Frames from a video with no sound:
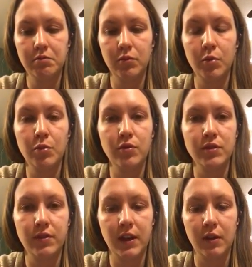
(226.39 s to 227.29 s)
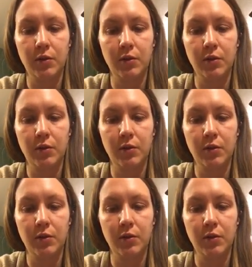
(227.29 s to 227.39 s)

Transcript: removed of any